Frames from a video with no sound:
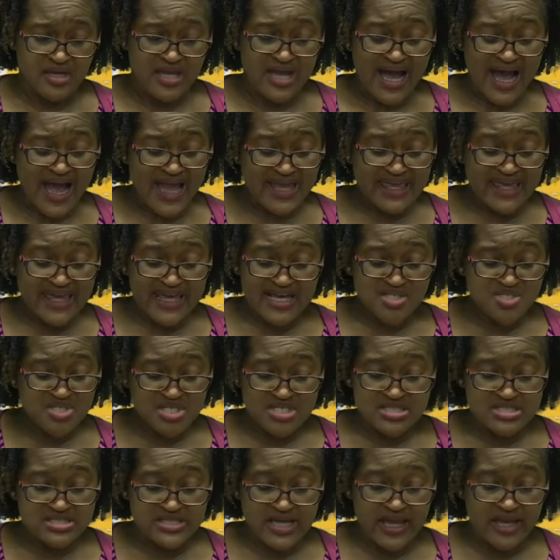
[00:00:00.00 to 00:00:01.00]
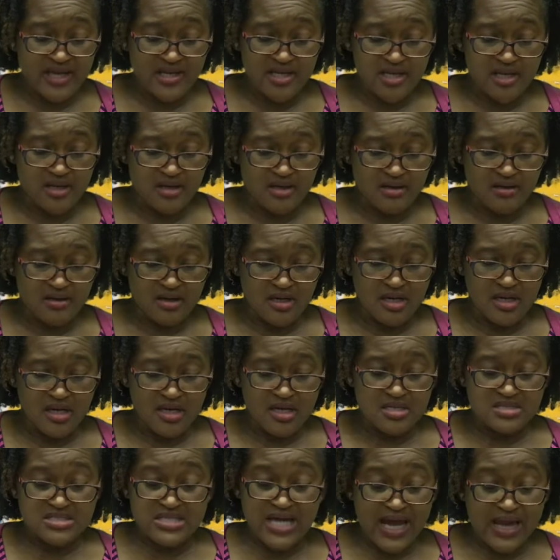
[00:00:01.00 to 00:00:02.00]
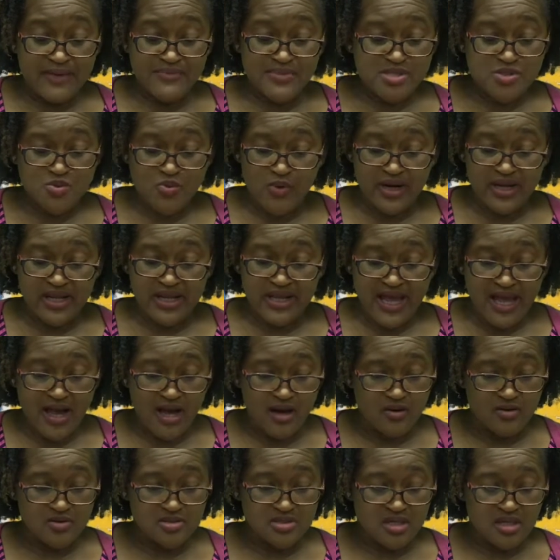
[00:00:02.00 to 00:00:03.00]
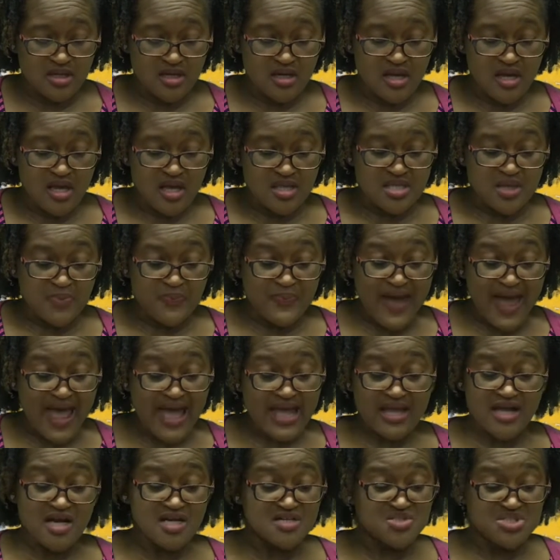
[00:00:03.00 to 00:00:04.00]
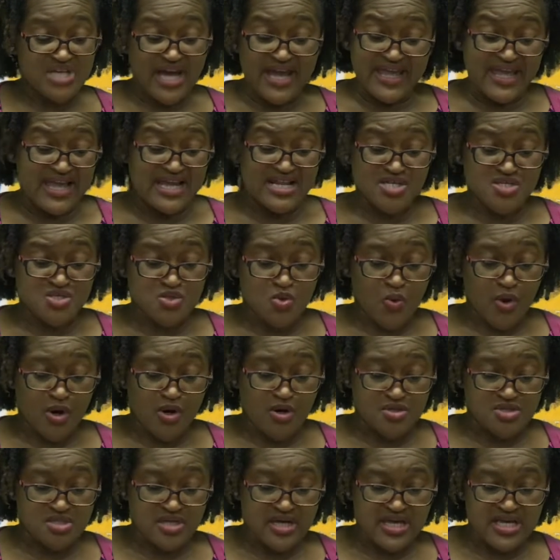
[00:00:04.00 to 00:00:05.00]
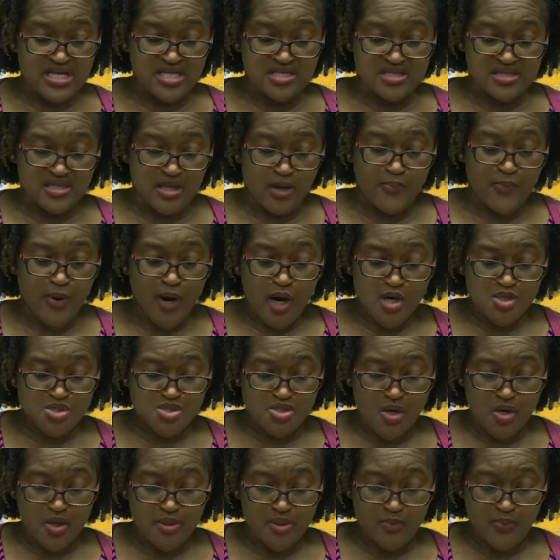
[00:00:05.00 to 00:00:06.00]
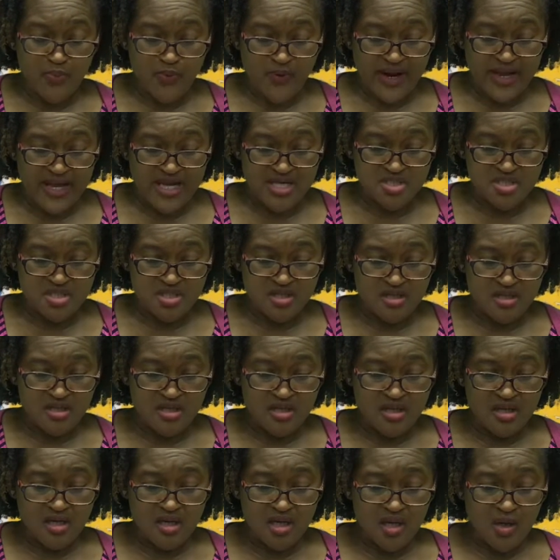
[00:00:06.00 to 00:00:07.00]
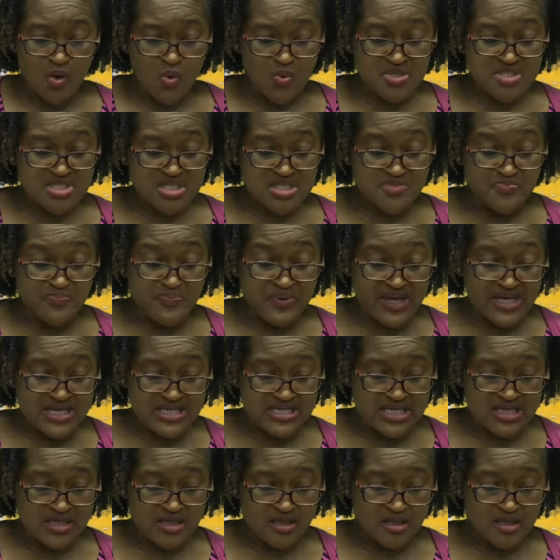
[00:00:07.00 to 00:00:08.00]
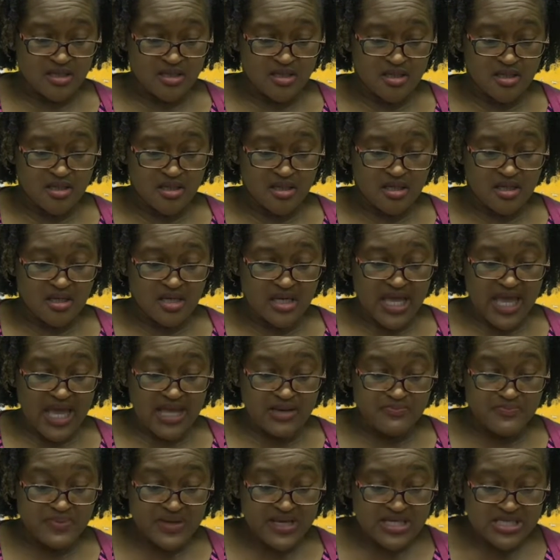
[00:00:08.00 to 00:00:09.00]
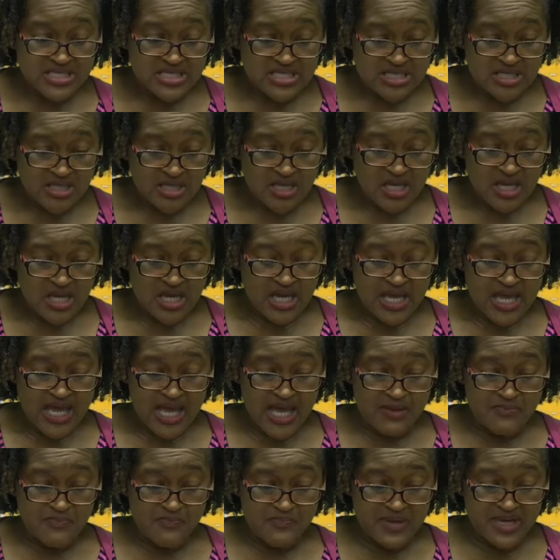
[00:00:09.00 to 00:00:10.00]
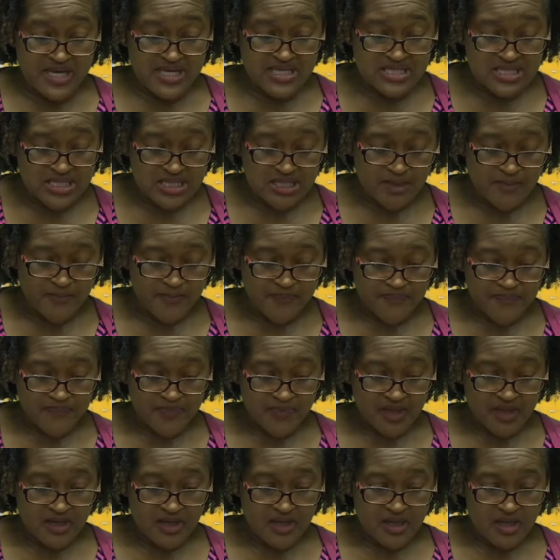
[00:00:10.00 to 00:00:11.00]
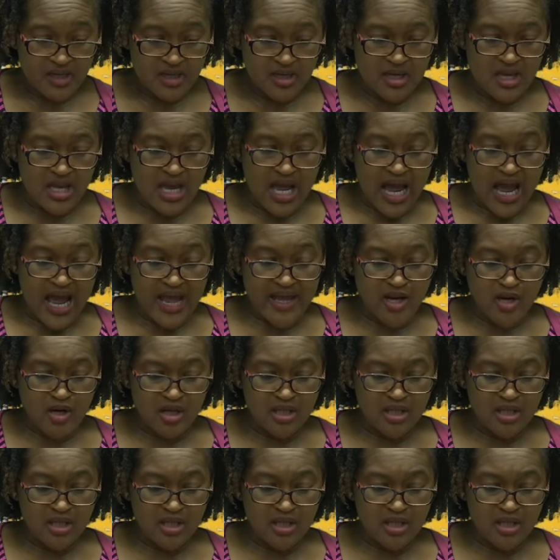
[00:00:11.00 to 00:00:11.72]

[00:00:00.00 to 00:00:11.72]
I can't just stand here. Time is running out. The pack of gigantic squirrels, they're perched on the branch, which is bending and bending and bending. I hear a